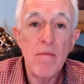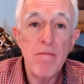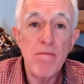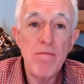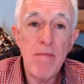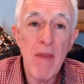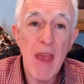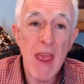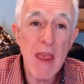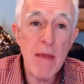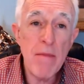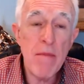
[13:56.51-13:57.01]

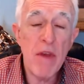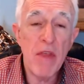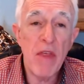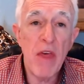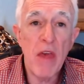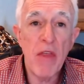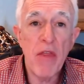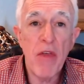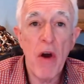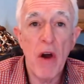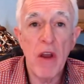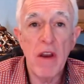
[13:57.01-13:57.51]
Maybe they
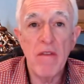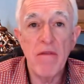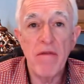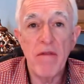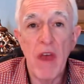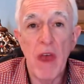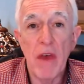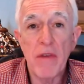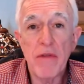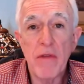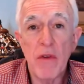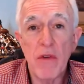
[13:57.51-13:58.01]
thought
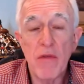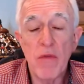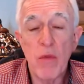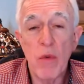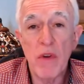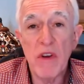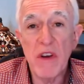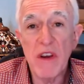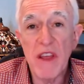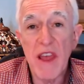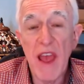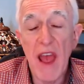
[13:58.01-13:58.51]
investors
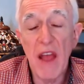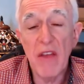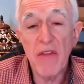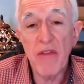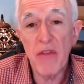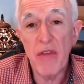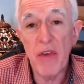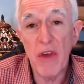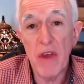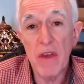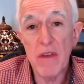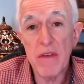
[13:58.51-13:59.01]
wouldn't catch
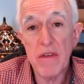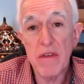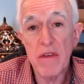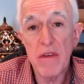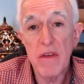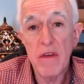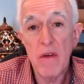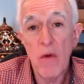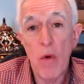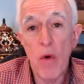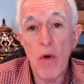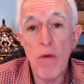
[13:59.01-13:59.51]
this
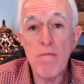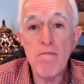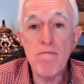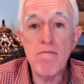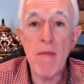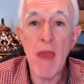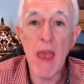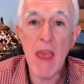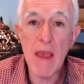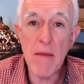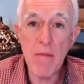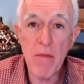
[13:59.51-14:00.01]
or
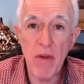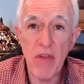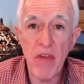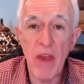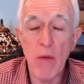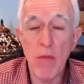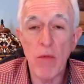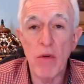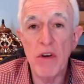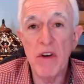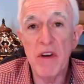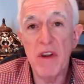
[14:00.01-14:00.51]
maybe they
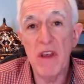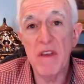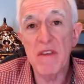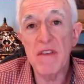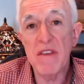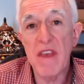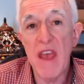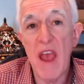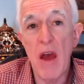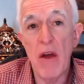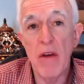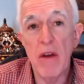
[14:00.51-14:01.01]
were
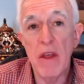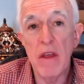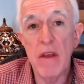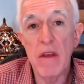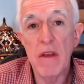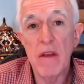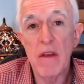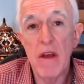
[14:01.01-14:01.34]
discounting.